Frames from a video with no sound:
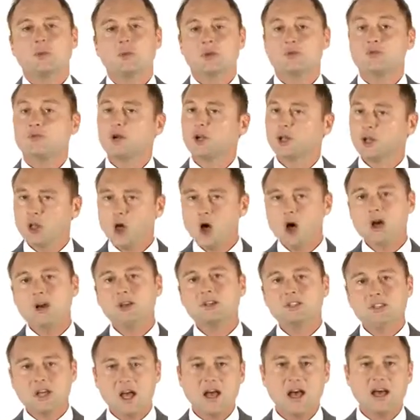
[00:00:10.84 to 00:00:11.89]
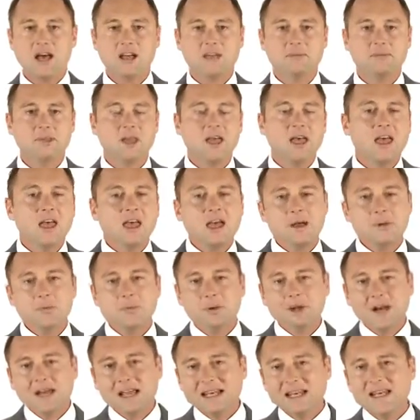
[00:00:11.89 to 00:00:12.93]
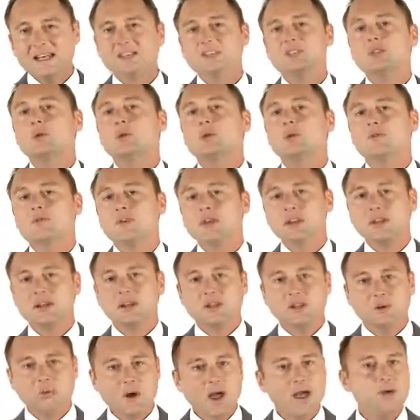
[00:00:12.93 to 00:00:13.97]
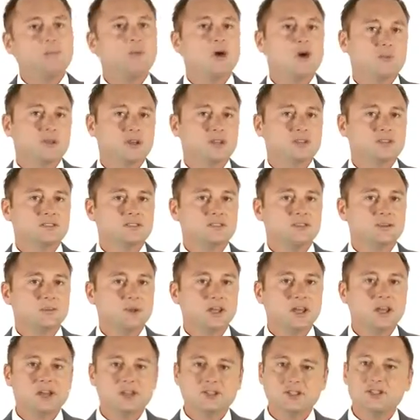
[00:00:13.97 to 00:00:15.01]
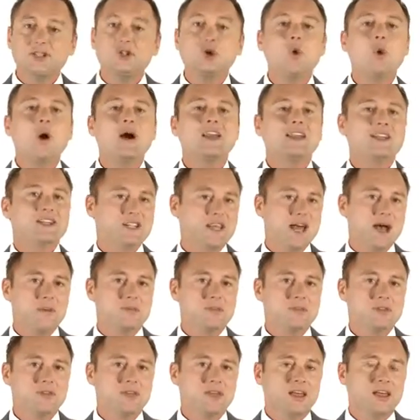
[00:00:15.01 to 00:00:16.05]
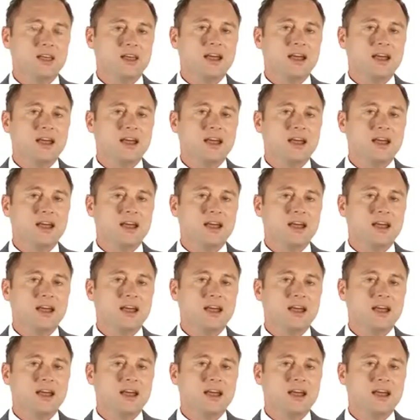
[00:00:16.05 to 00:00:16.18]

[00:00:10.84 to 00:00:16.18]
with you for a long time, but I needed to reveal it at the right moment because it's quite in depth.